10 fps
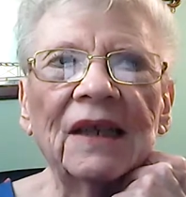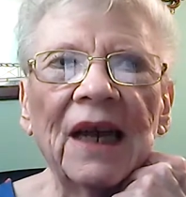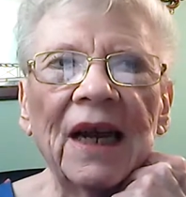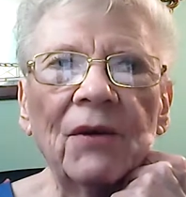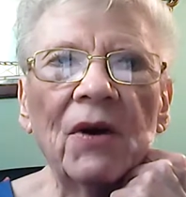
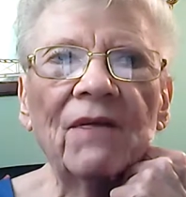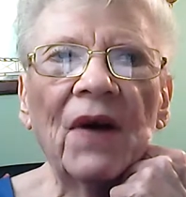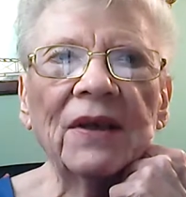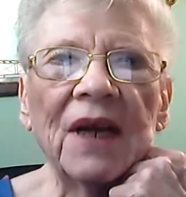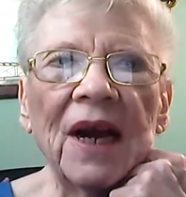Adrian
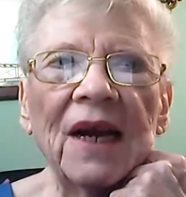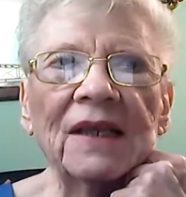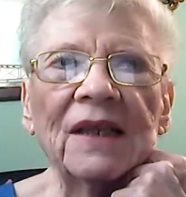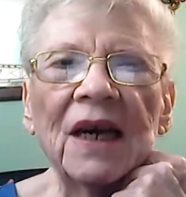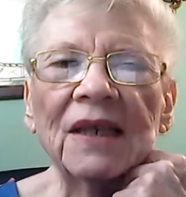
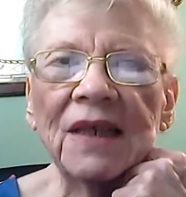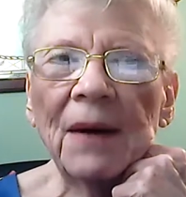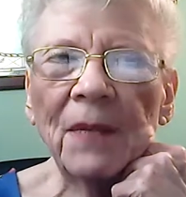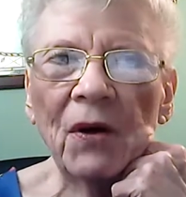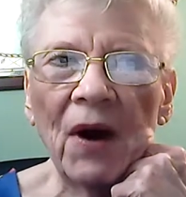Fontes, a
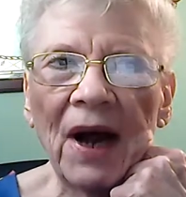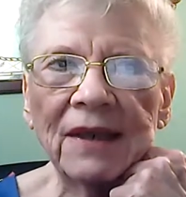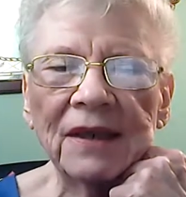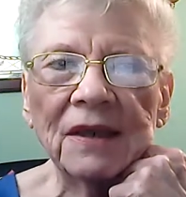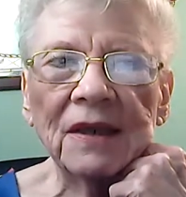Democrat.
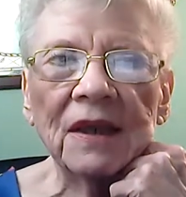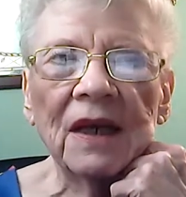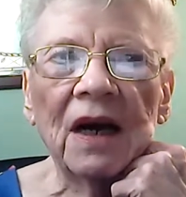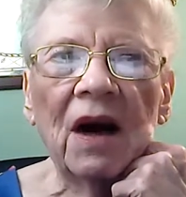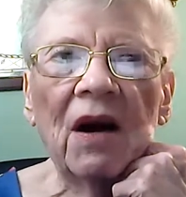
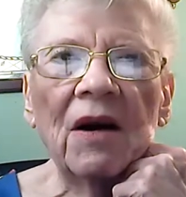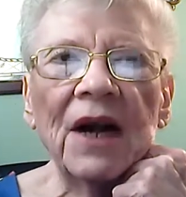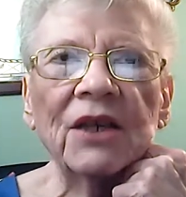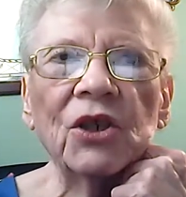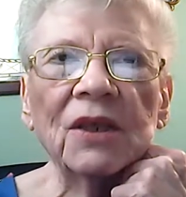Our
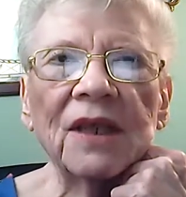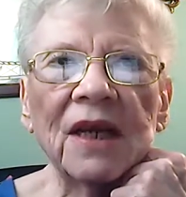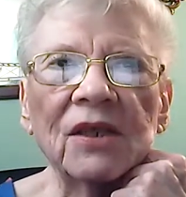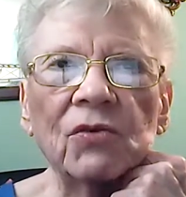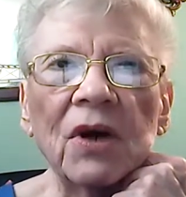nation's
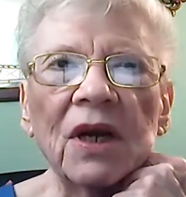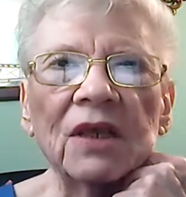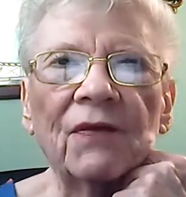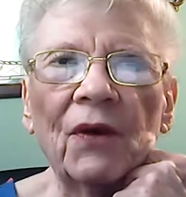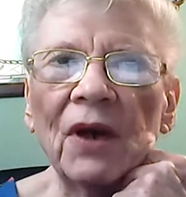history
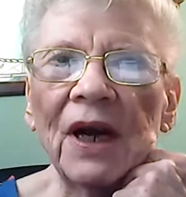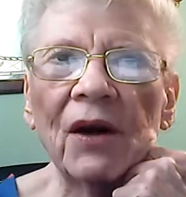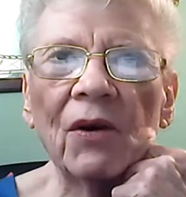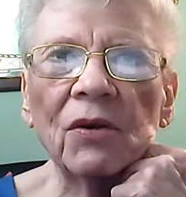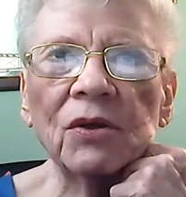is full of
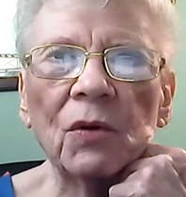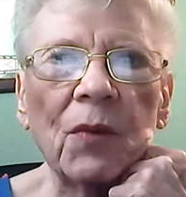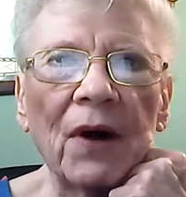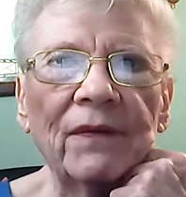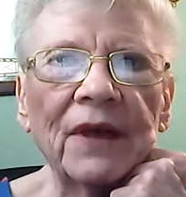heroes who
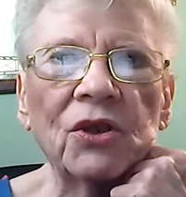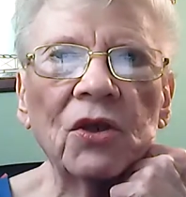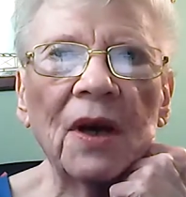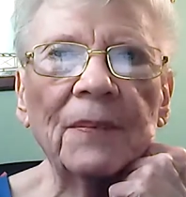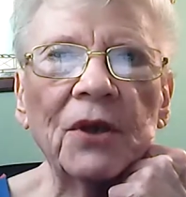bravely
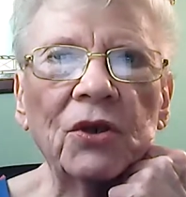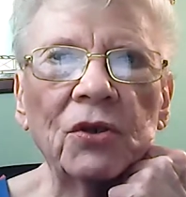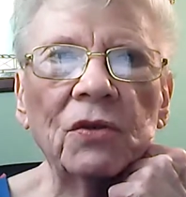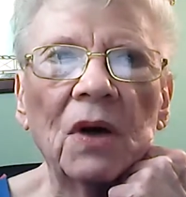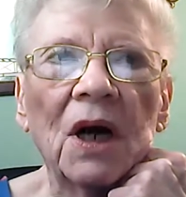stood up to
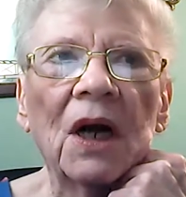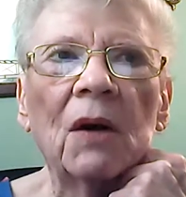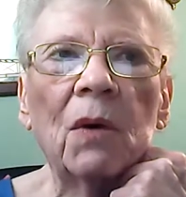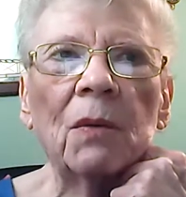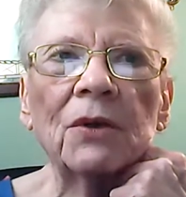do
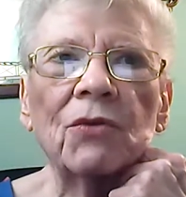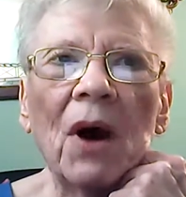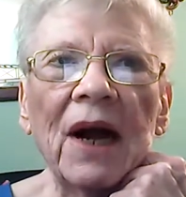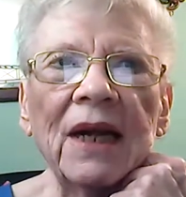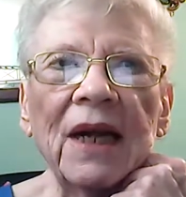what was
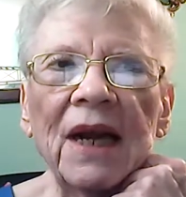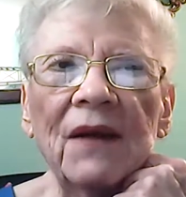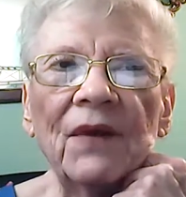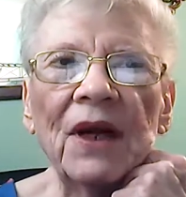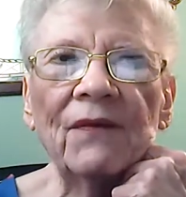right,
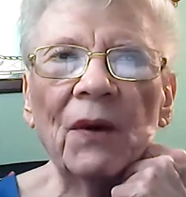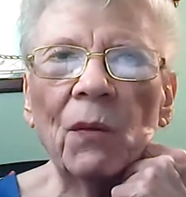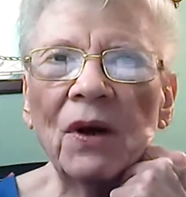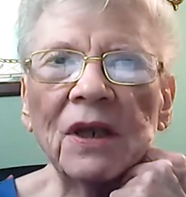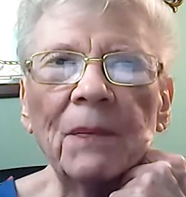even if it
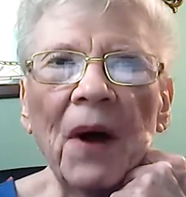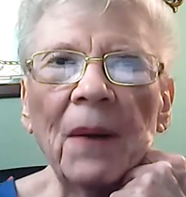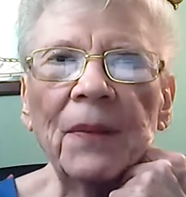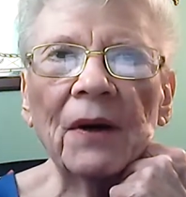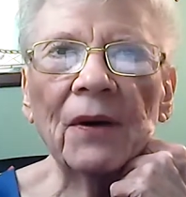wasn't
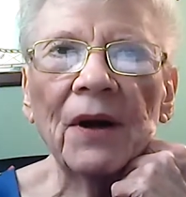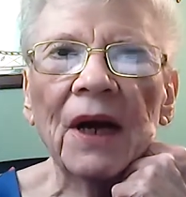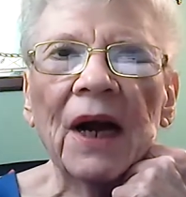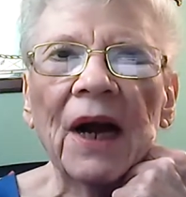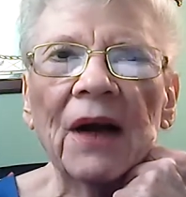popular
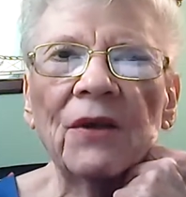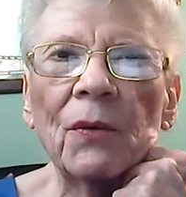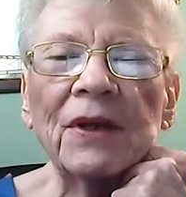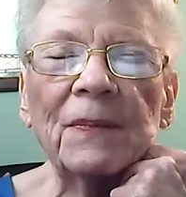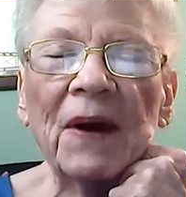in their
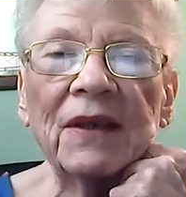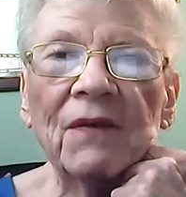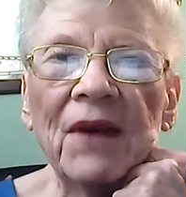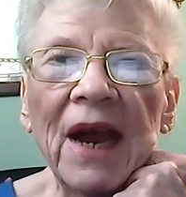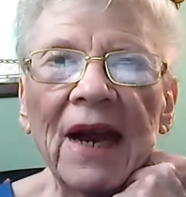
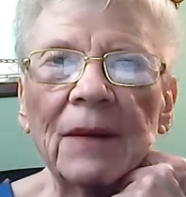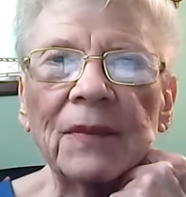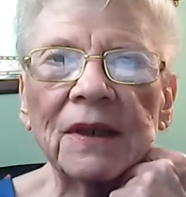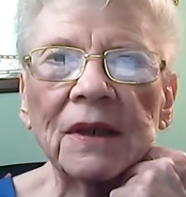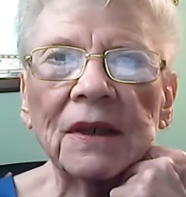respective
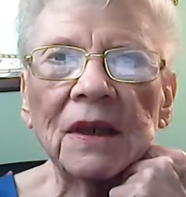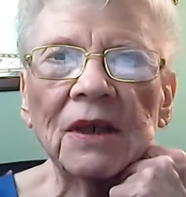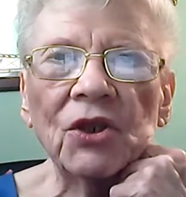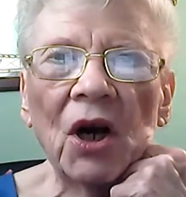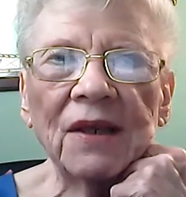camps,
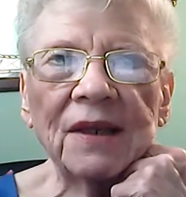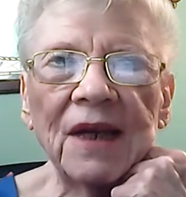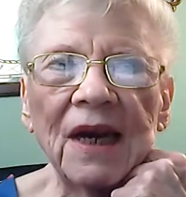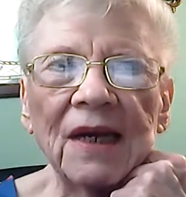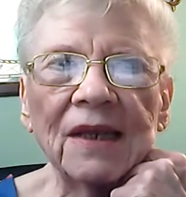John
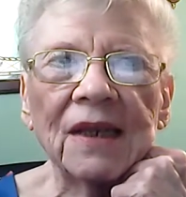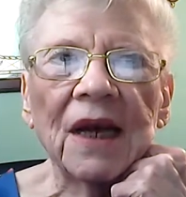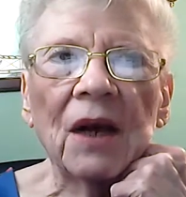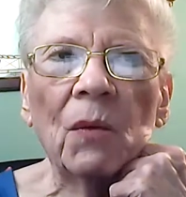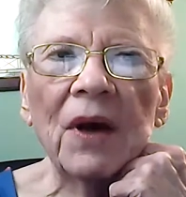stated.
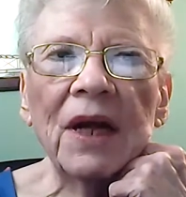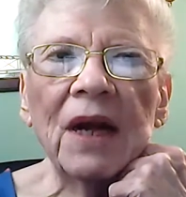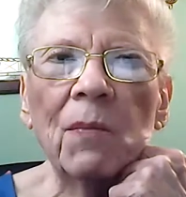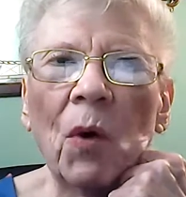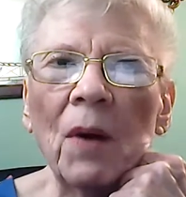We
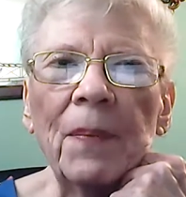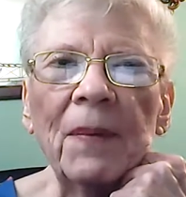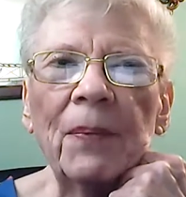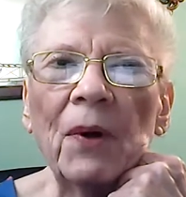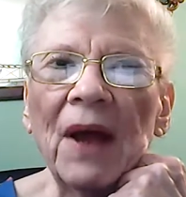need more
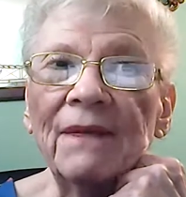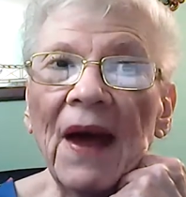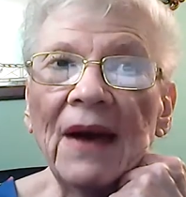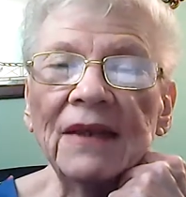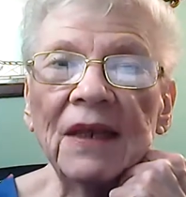people like
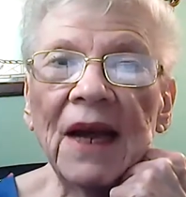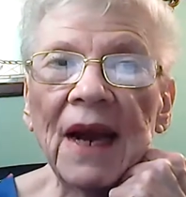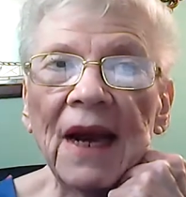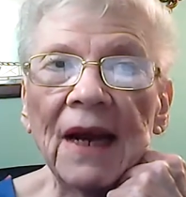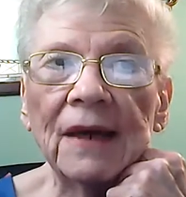that
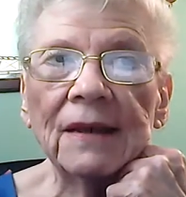today.